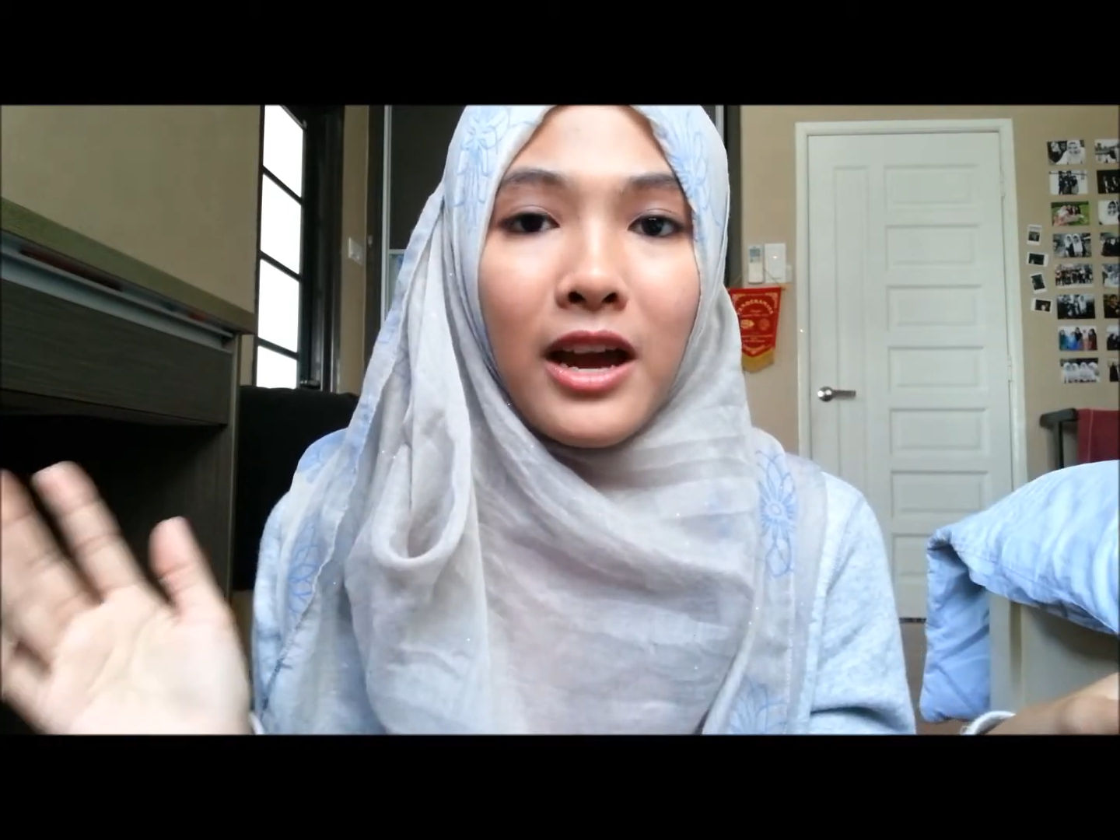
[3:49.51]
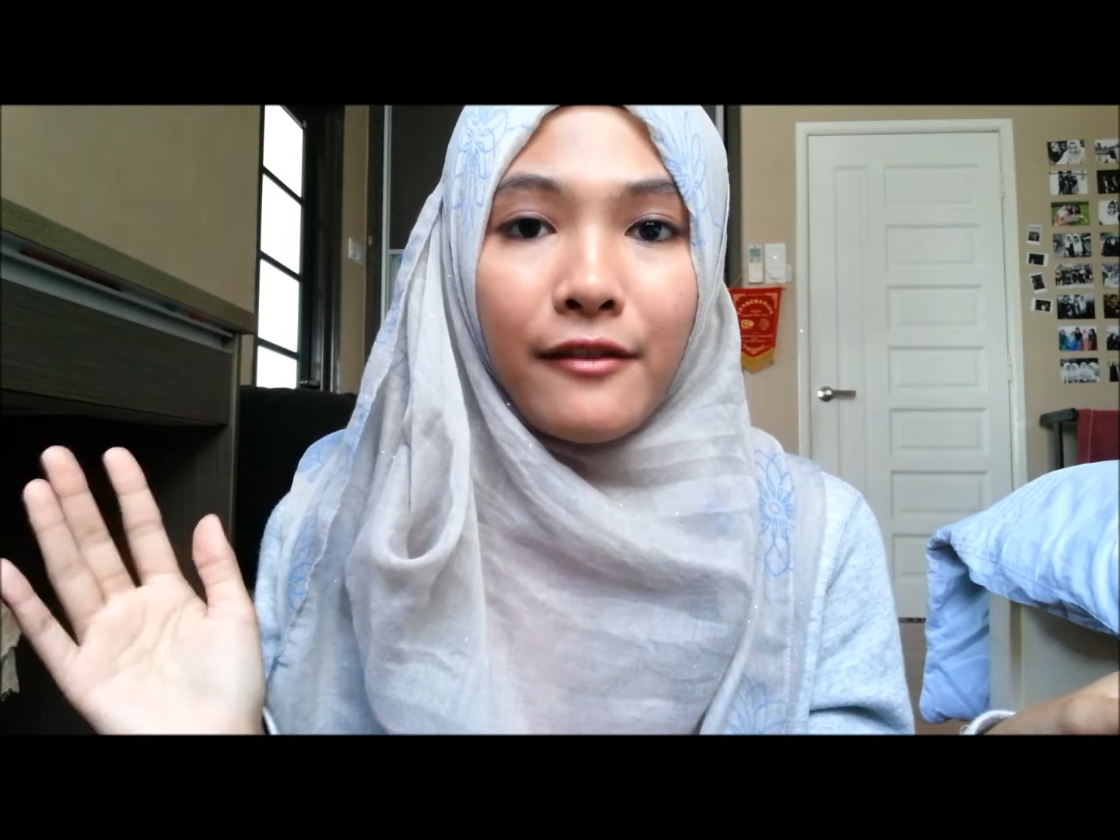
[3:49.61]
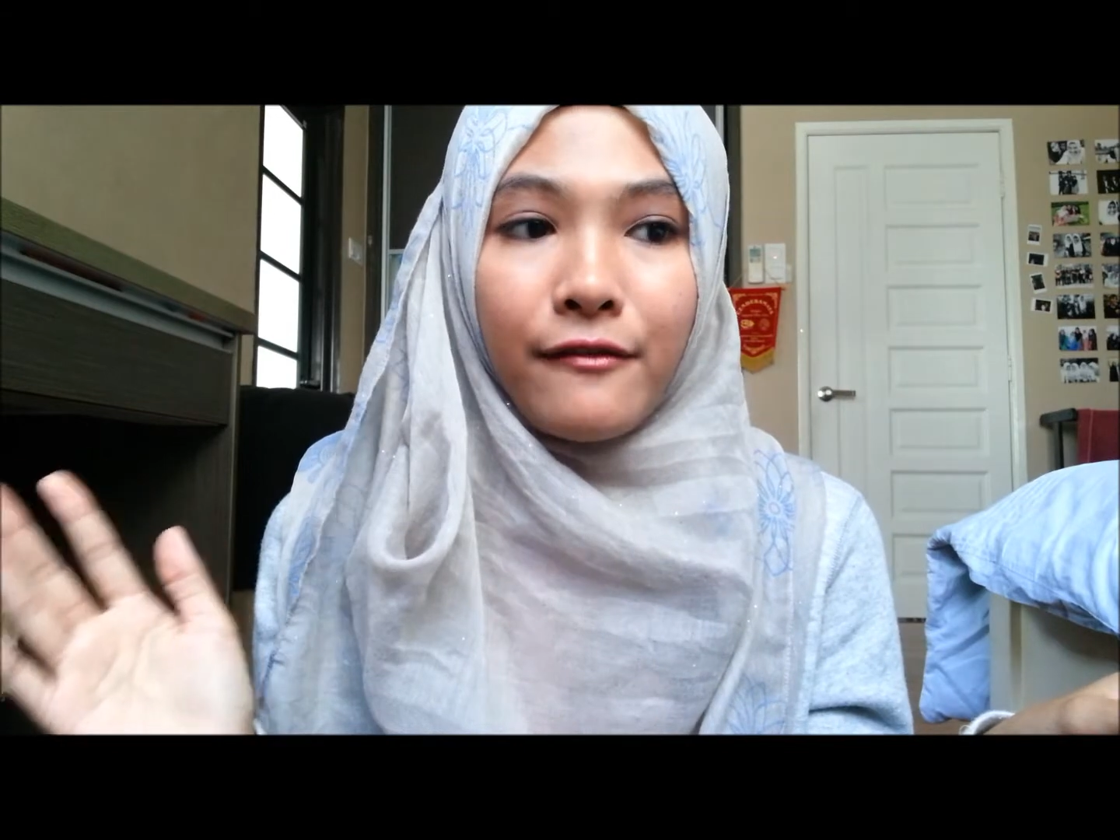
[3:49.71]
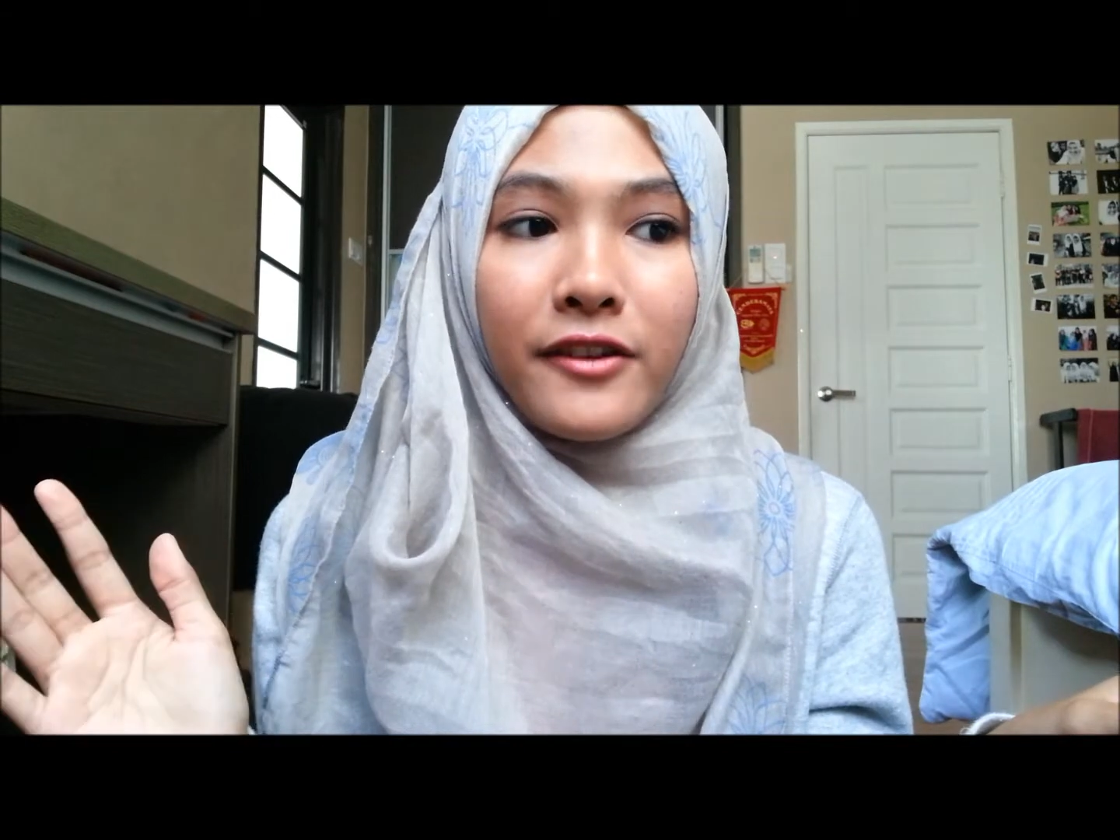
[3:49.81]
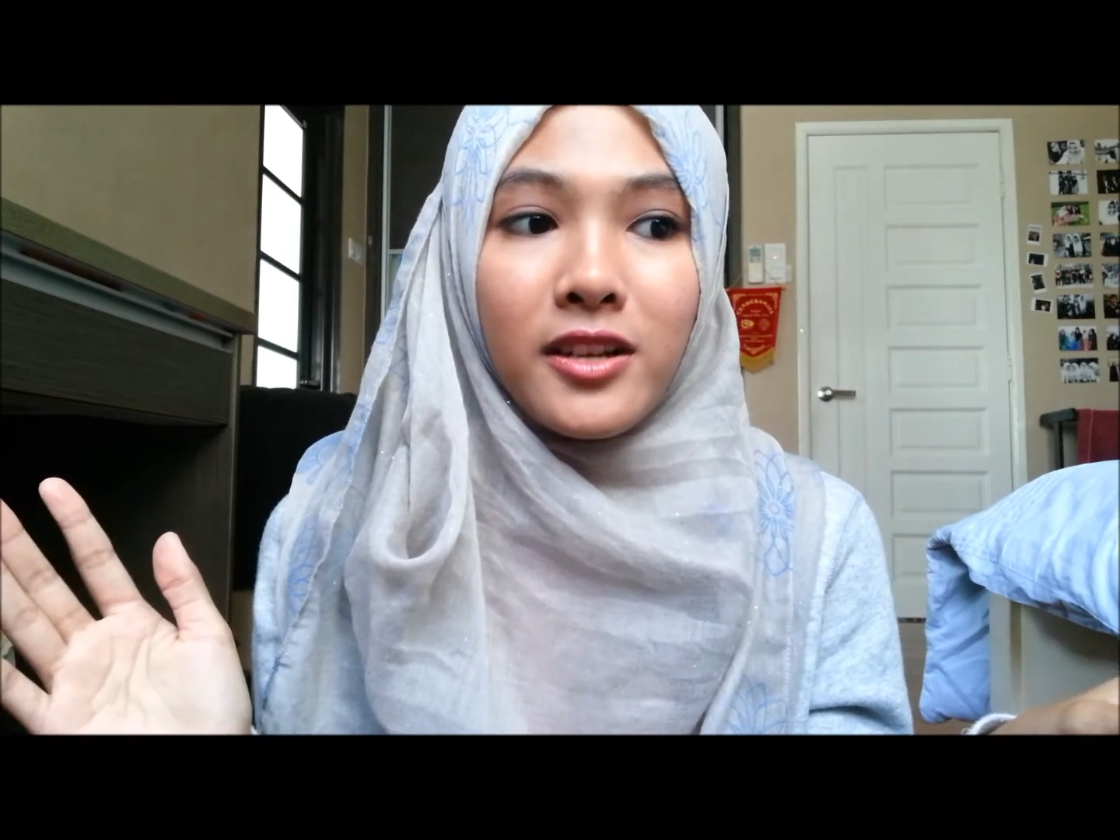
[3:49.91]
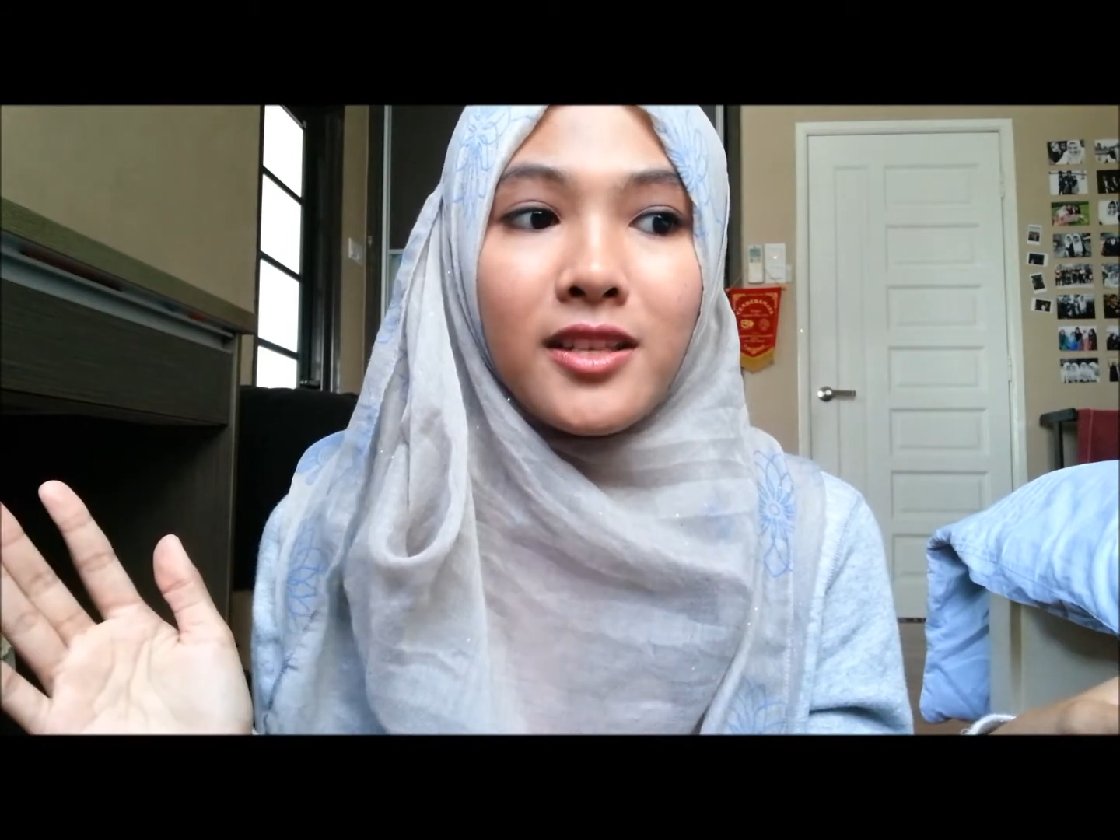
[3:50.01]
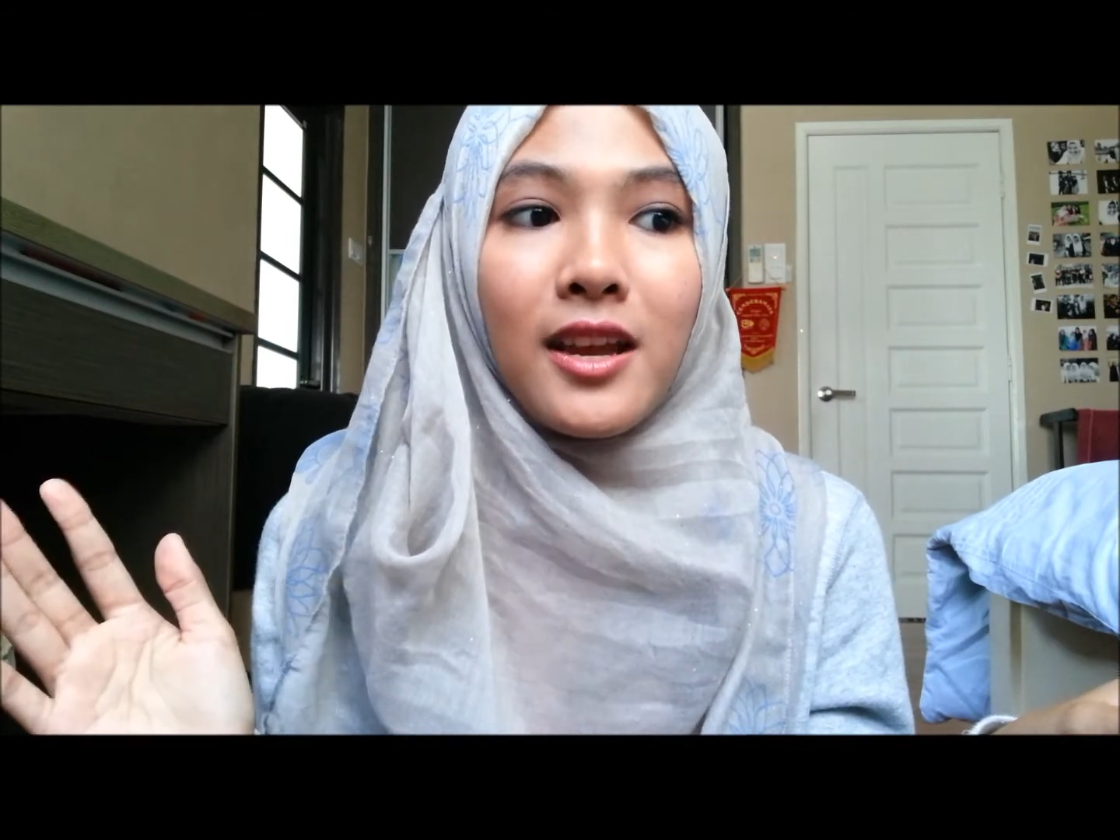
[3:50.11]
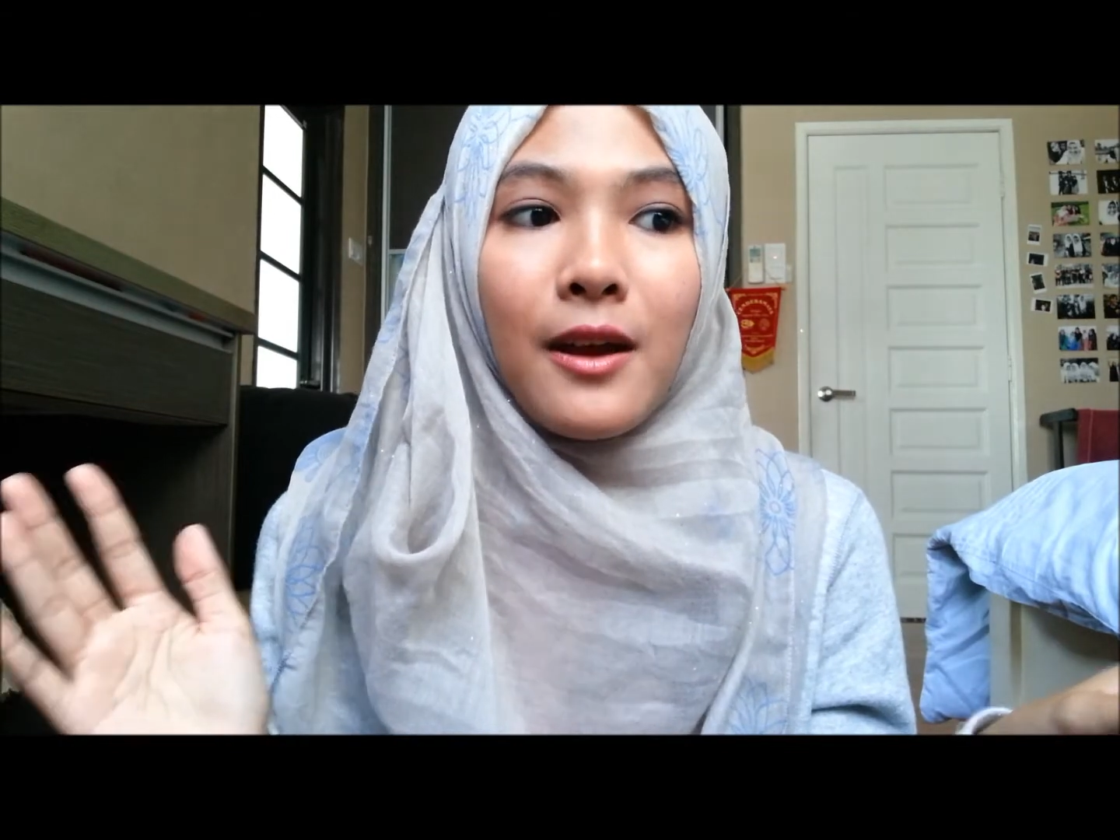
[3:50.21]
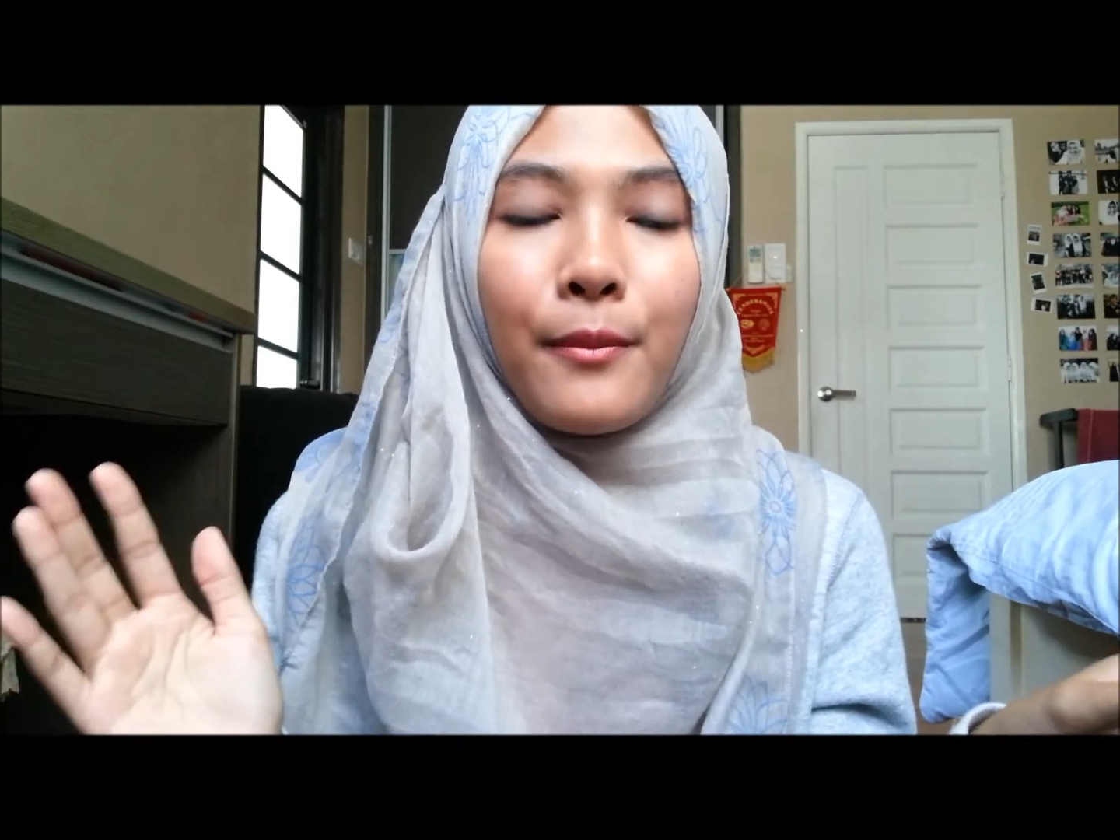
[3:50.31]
at first,